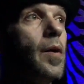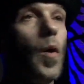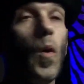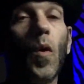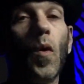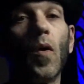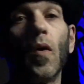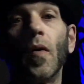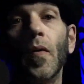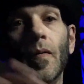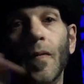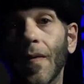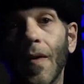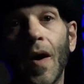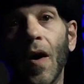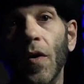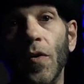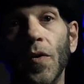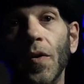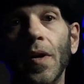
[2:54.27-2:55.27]
or
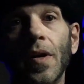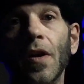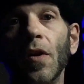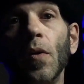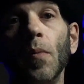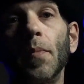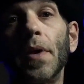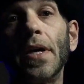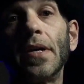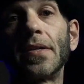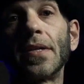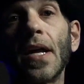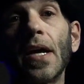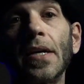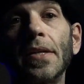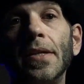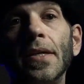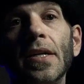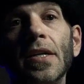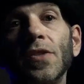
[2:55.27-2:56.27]
other little place
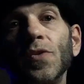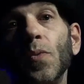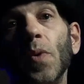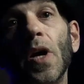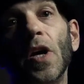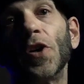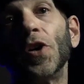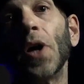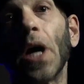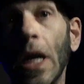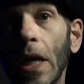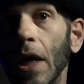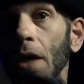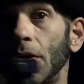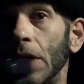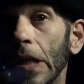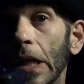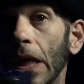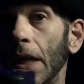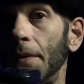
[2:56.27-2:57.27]
like this where you're
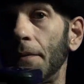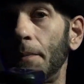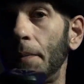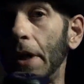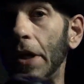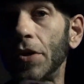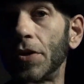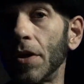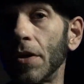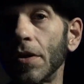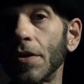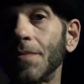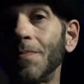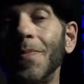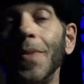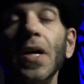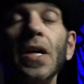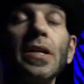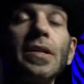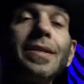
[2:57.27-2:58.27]
allowed to take pictures,
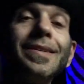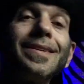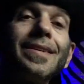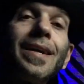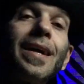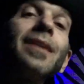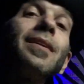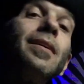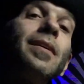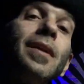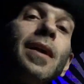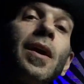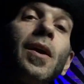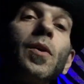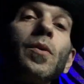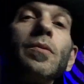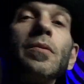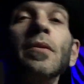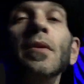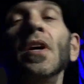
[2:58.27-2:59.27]
but you're not
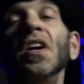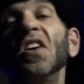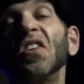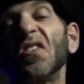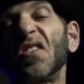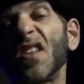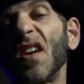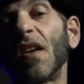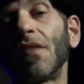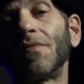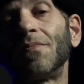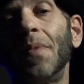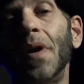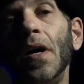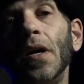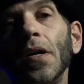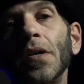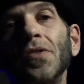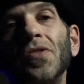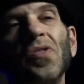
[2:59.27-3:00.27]
allowed
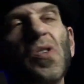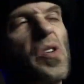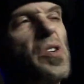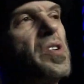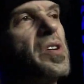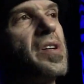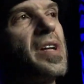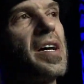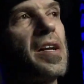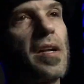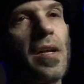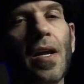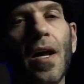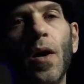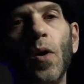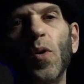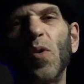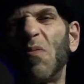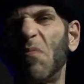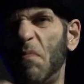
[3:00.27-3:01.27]
softbox, or you're not
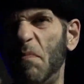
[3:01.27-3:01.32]
allowed